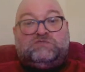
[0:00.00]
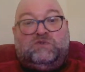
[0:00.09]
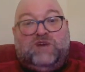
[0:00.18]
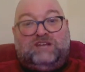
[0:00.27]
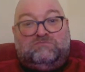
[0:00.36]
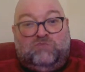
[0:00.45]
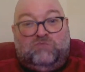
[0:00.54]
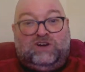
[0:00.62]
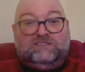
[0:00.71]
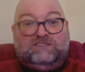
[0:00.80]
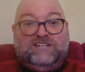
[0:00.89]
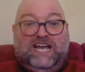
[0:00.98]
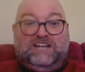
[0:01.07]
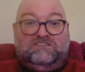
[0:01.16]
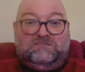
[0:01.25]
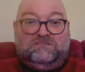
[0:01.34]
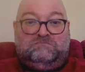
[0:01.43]
We want more kind
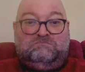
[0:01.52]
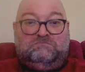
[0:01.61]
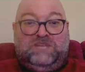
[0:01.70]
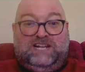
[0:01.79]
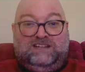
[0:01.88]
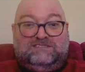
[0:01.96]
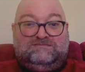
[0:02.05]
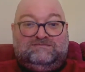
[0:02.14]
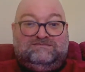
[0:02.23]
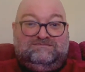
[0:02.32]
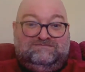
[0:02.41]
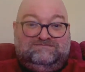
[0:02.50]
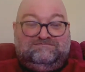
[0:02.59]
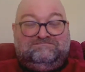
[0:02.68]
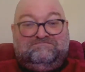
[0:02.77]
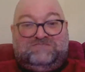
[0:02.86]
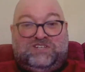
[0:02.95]
of middle.
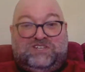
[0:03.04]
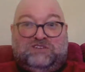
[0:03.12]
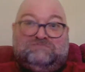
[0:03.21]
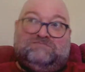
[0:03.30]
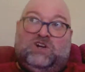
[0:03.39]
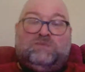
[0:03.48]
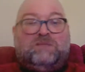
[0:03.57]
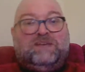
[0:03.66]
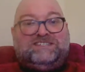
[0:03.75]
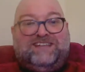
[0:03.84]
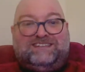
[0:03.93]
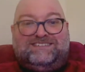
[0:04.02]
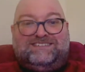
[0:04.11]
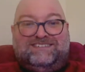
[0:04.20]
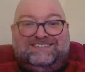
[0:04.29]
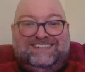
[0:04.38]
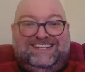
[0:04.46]
So I hope that made sense.
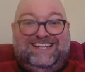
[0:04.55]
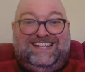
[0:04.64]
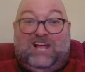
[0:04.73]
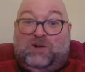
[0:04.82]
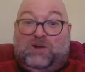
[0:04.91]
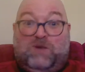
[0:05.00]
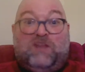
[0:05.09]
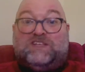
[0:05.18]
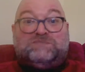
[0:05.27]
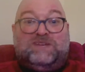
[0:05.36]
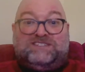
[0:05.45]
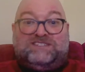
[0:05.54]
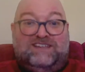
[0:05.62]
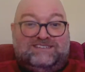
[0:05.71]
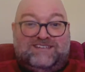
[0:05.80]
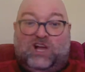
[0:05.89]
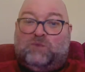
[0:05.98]
I hope all this made
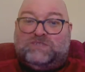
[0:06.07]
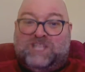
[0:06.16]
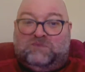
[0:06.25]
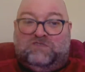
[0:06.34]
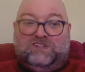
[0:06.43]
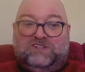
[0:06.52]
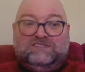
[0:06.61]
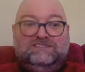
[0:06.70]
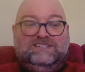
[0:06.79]
sense. I hope it's helpful.